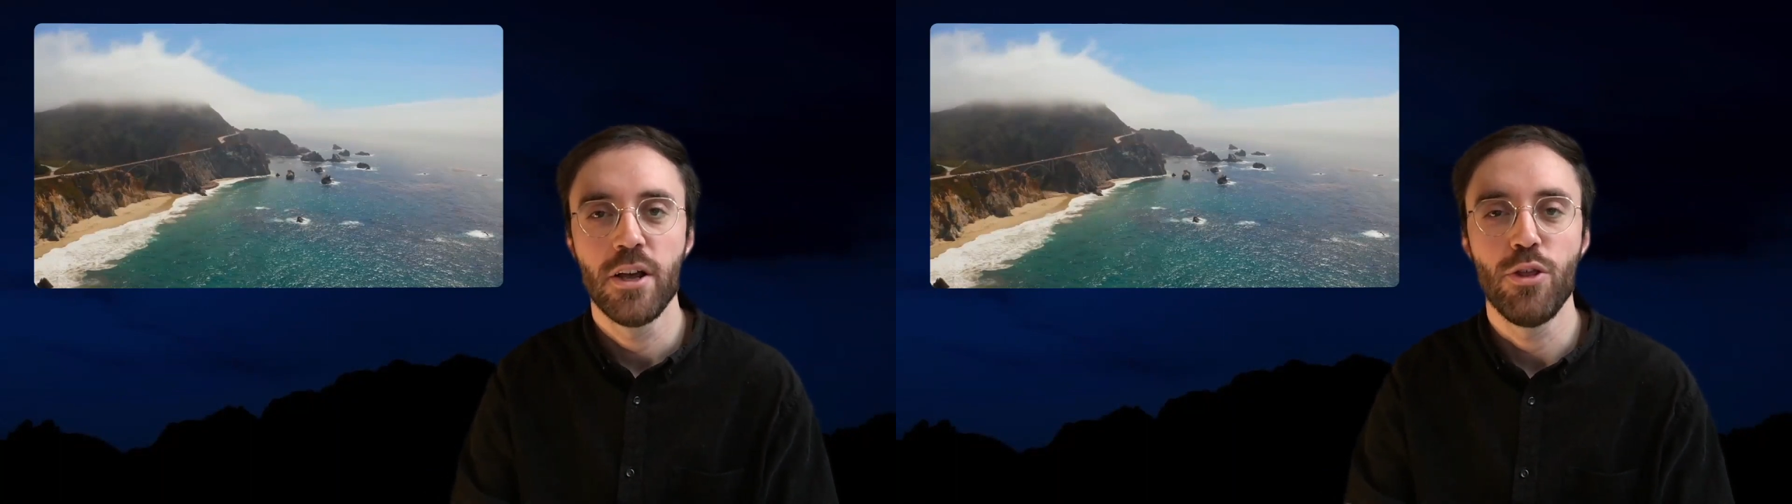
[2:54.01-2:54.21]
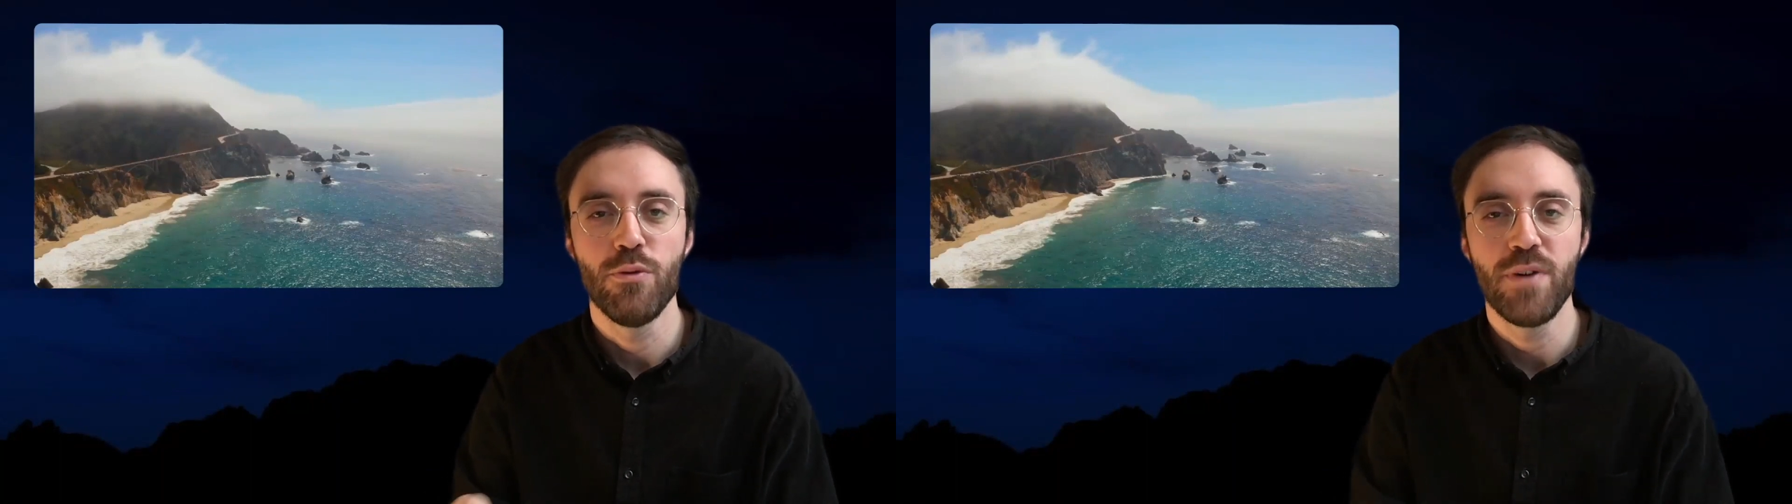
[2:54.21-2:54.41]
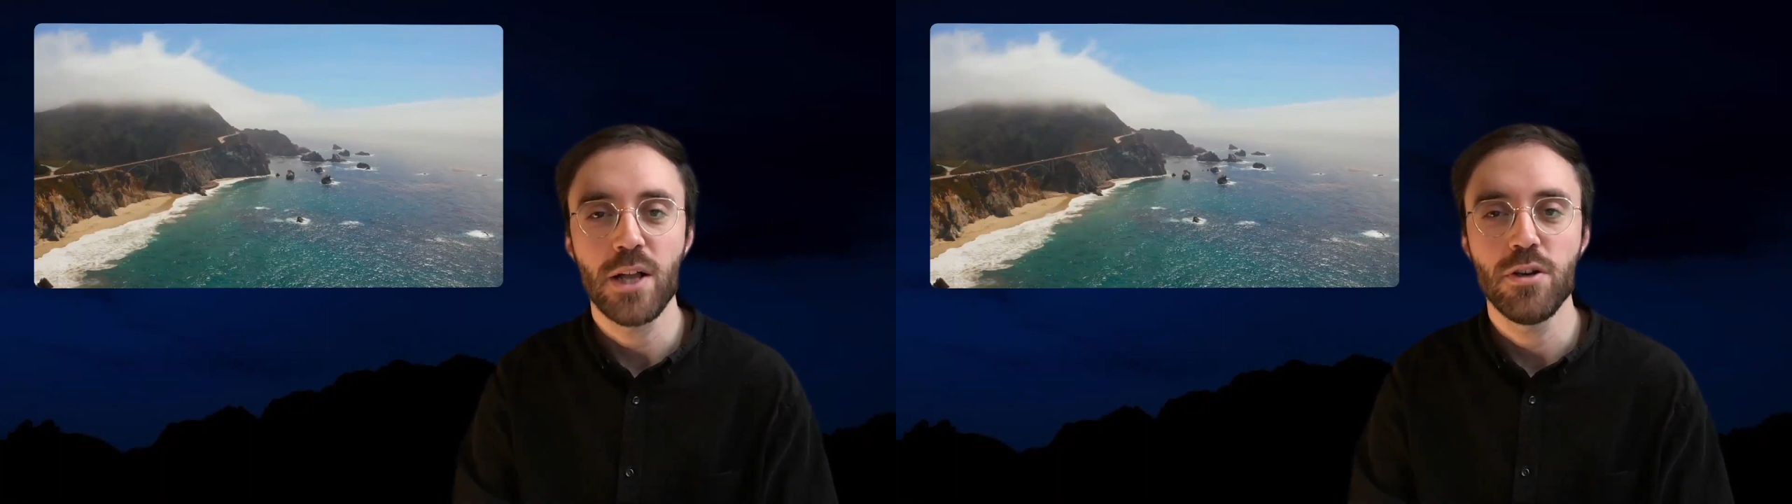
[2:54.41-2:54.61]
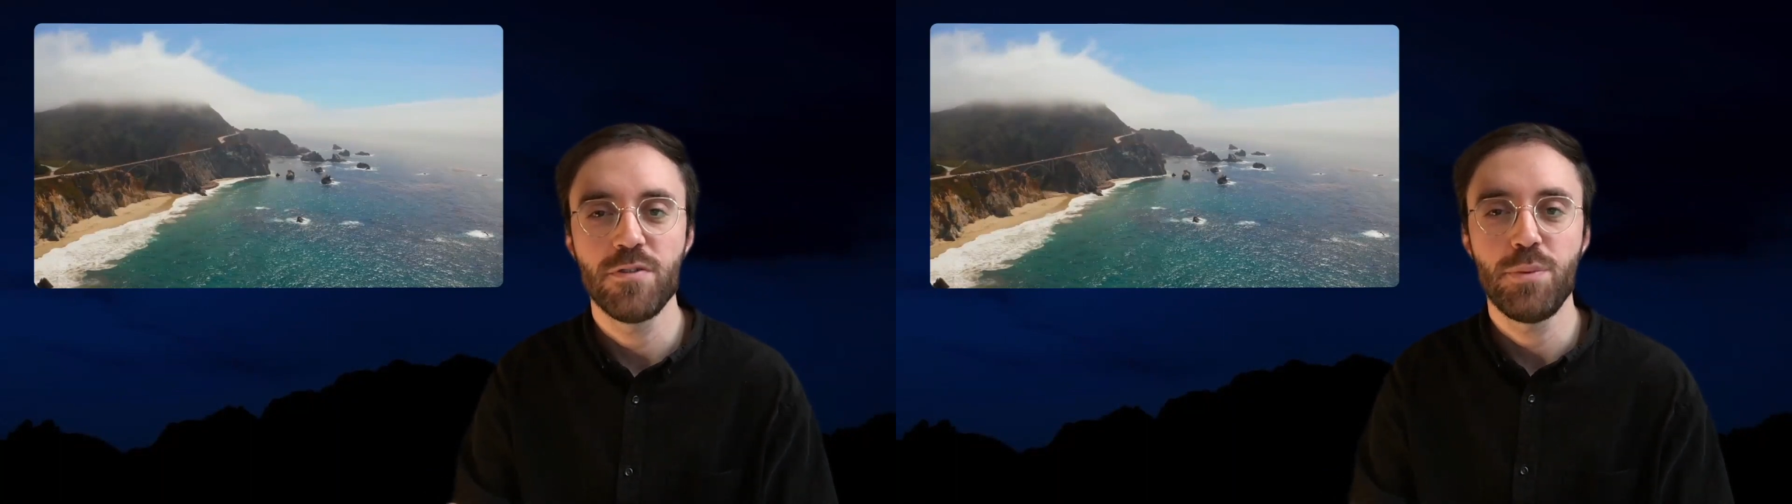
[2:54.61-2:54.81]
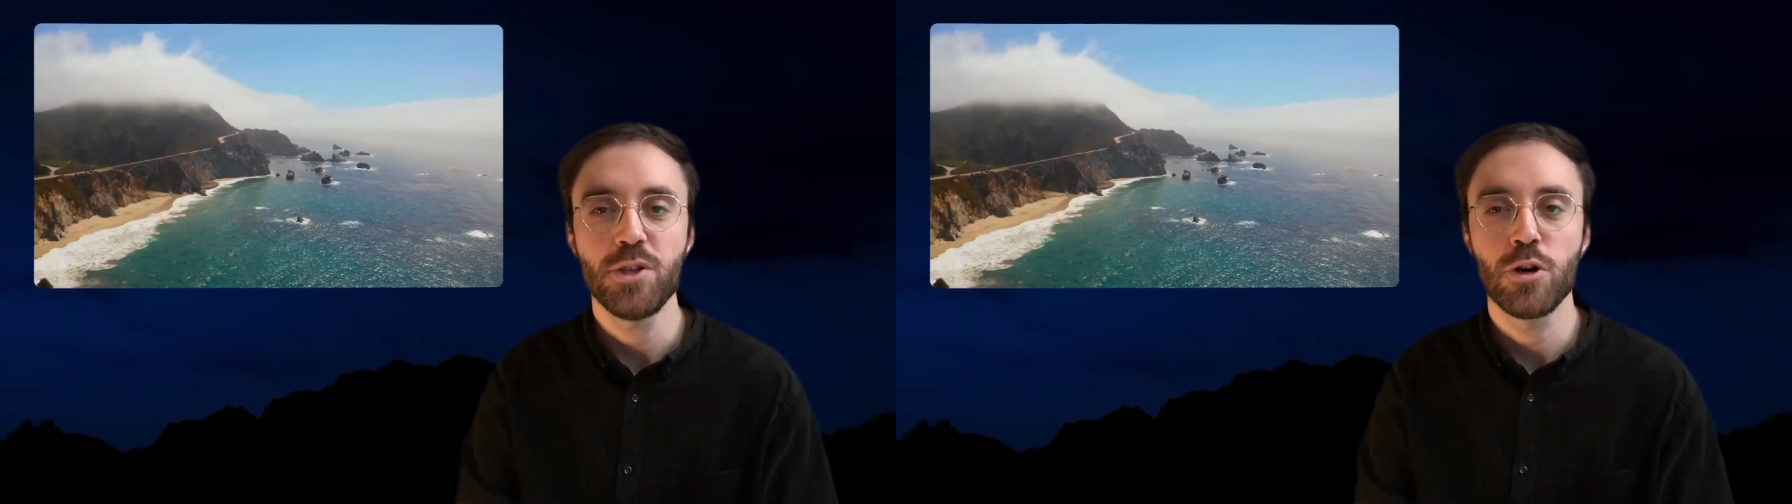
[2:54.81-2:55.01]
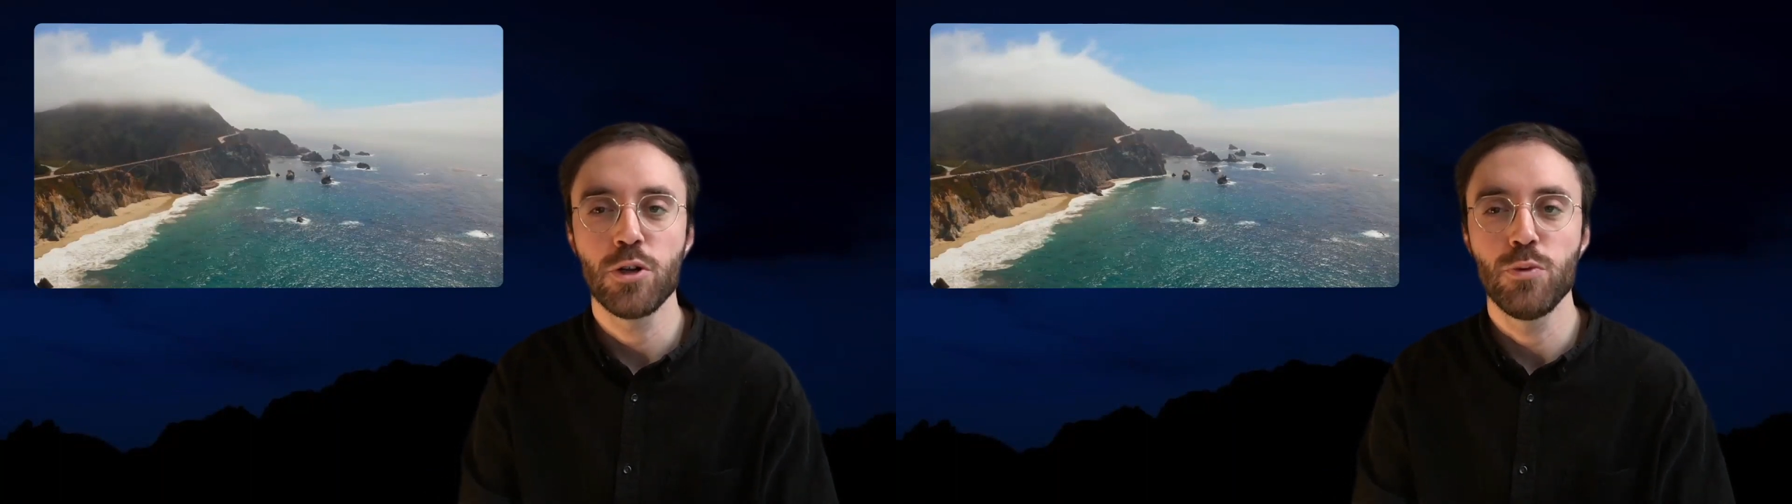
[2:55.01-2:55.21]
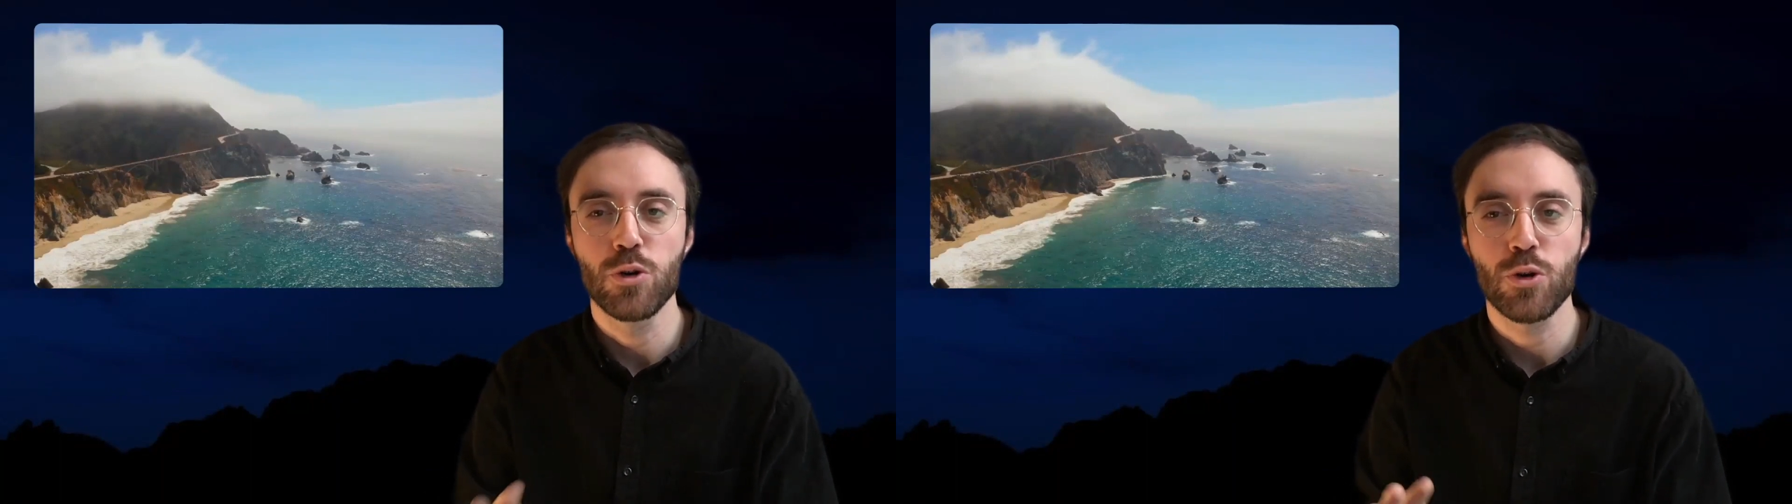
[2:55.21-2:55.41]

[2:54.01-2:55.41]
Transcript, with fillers: the value of Bitcoin will